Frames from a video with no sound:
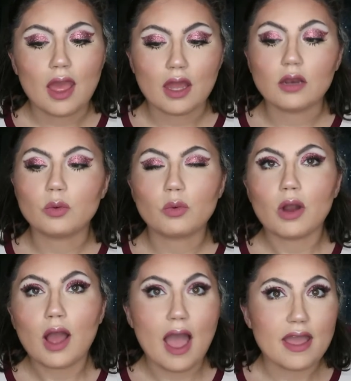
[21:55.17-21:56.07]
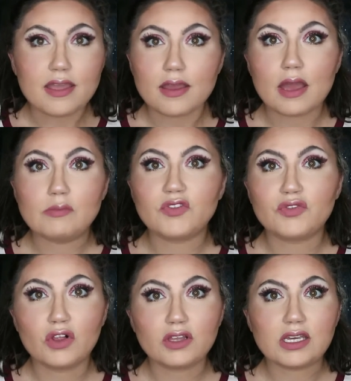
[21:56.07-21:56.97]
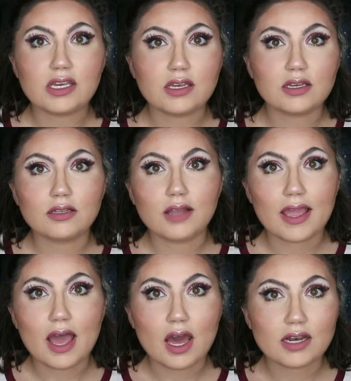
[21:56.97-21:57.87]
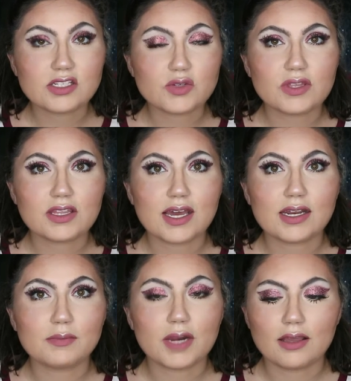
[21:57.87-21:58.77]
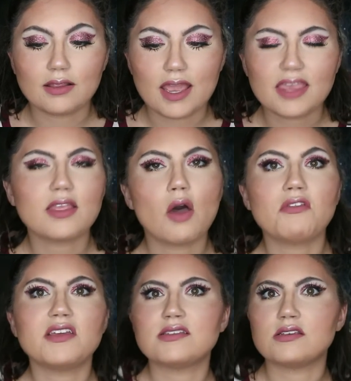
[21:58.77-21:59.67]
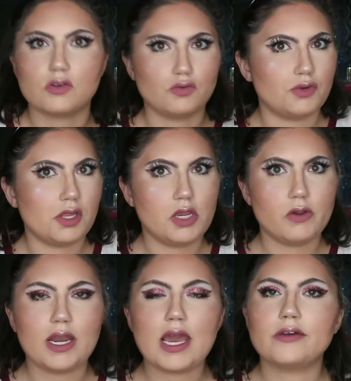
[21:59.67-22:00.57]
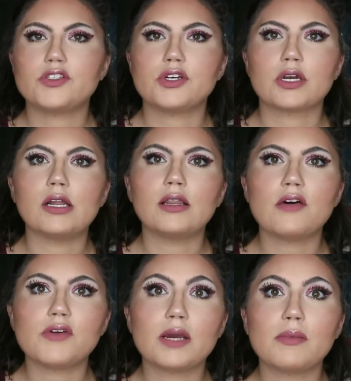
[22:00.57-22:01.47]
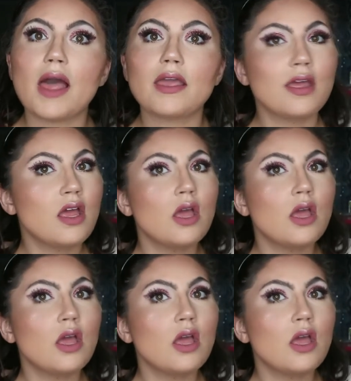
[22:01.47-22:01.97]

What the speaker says: And I am fully like honest with that. I'm not like, oh, this is a really great house, you're gonna love it. I'm like,